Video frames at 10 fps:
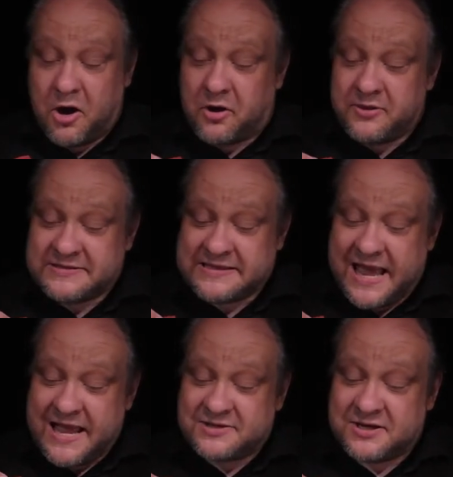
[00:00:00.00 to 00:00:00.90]
On this
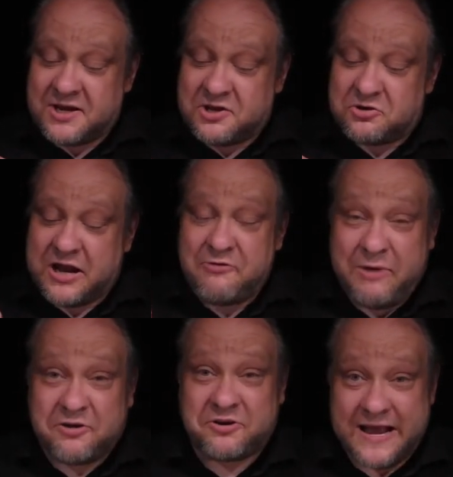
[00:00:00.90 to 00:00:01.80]
hand, you can
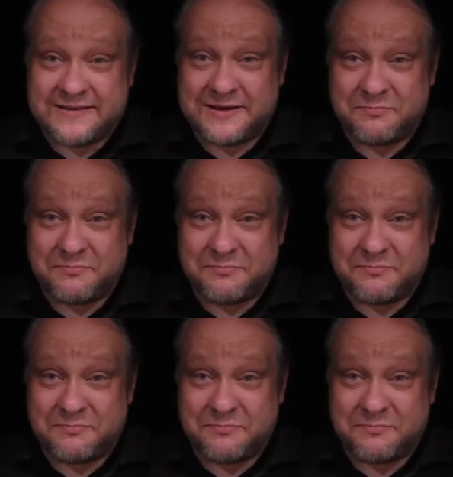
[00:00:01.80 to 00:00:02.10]
recognize